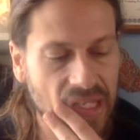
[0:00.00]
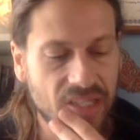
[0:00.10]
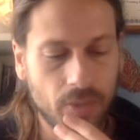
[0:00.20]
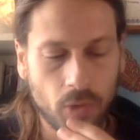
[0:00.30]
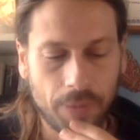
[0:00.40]

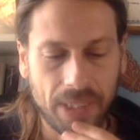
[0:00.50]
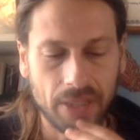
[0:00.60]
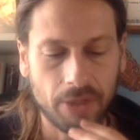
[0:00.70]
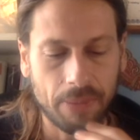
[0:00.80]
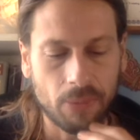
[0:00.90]
There will be a
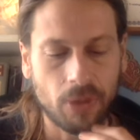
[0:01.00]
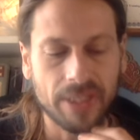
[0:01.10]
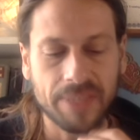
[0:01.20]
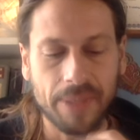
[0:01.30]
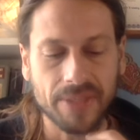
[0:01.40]
little bit more
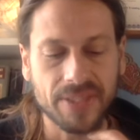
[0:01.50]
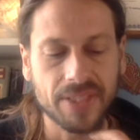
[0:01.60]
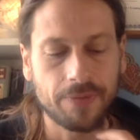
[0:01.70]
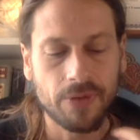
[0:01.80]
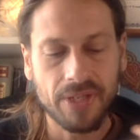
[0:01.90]

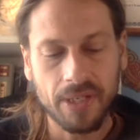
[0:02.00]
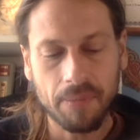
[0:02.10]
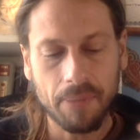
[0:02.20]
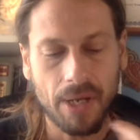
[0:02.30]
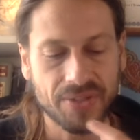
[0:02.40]
expenses for
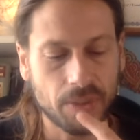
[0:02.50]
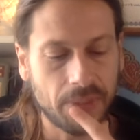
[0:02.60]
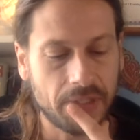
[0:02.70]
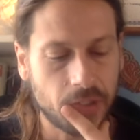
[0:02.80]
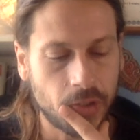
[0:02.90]
them,
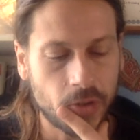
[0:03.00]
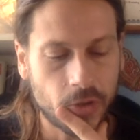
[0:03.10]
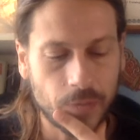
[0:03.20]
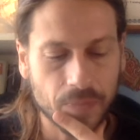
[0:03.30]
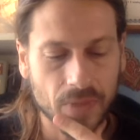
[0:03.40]
possibly,
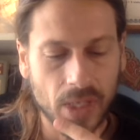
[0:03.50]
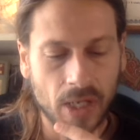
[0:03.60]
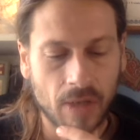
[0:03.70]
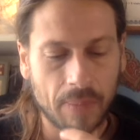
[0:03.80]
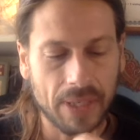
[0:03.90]
too.
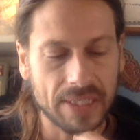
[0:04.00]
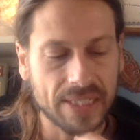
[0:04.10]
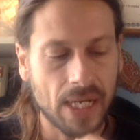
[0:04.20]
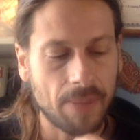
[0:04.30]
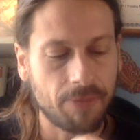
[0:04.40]
But a
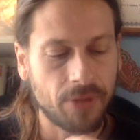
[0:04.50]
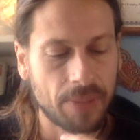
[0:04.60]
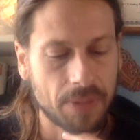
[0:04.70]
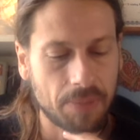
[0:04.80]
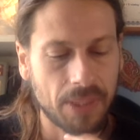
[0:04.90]
time for
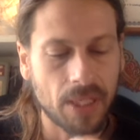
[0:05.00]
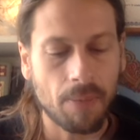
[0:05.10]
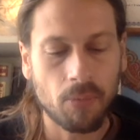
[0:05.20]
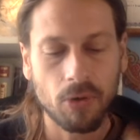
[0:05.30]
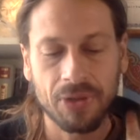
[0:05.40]
them to
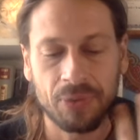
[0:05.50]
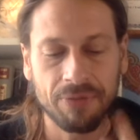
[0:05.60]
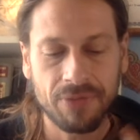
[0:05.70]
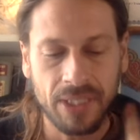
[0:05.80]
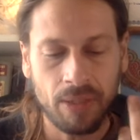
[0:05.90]
become more
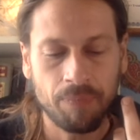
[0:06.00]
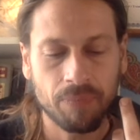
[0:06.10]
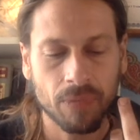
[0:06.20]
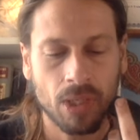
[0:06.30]
thrifty.